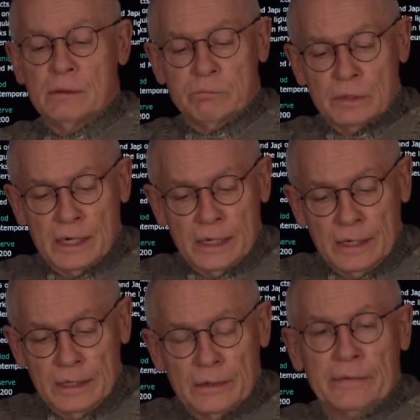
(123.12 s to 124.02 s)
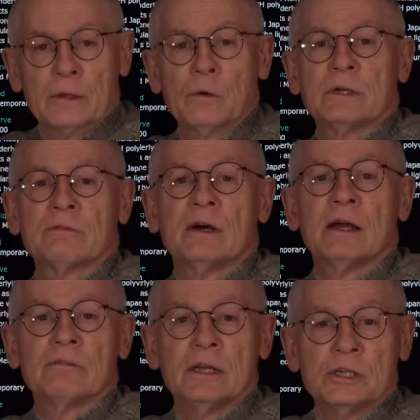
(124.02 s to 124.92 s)
by
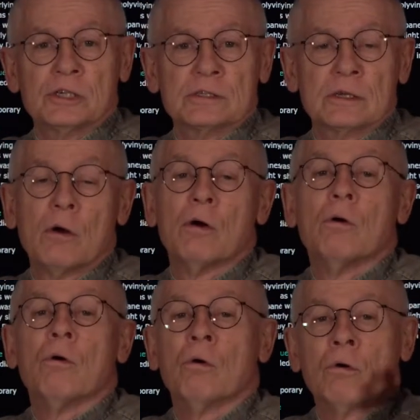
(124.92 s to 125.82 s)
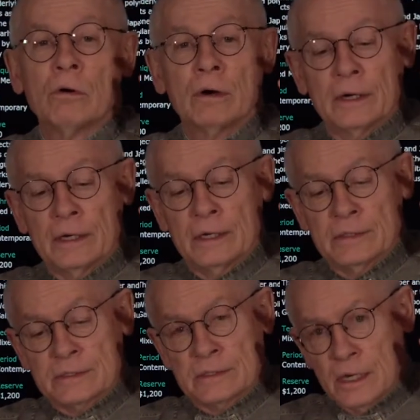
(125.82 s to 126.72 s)
35 inches, or in
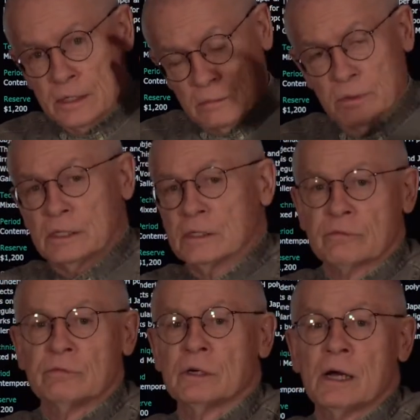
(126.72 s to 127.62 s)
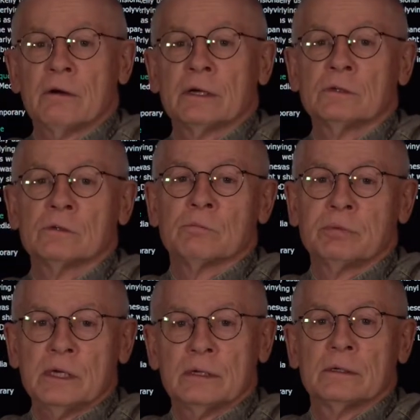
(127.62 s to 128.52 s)
centimeters for our
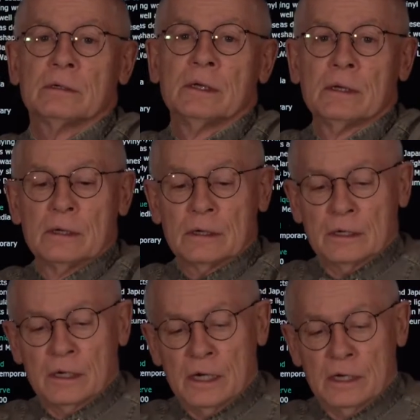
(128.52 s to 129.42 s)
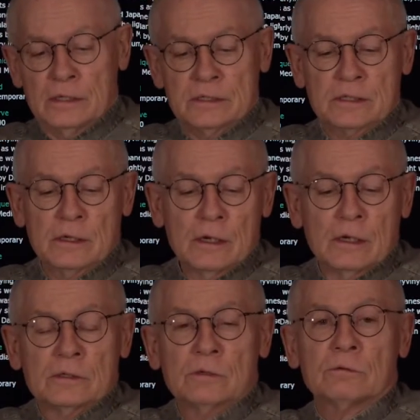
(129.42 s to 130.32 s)
European clients,
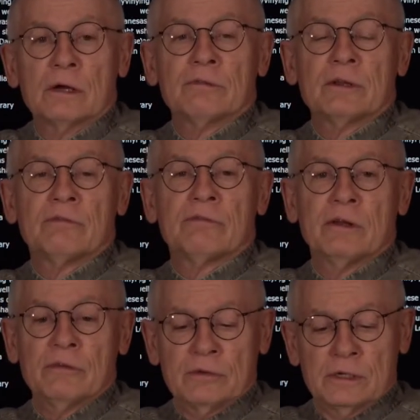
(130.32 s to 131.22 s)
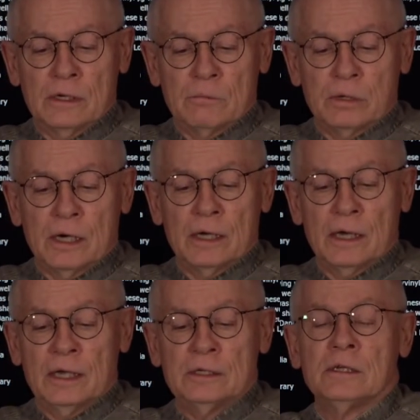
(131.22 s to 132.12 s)
so roughly 50 by
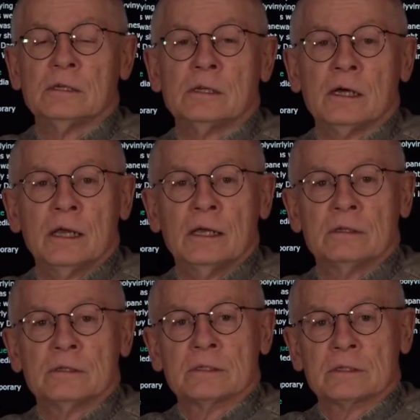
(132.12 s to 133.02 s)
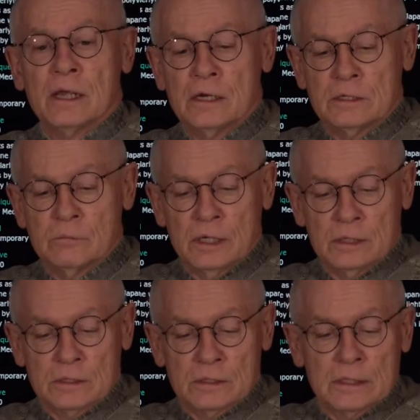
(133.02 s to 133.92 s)
89
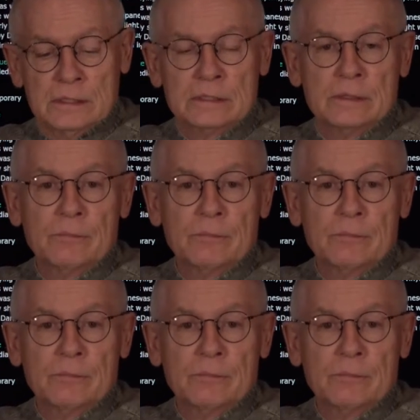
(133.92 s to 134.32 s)
centimeters.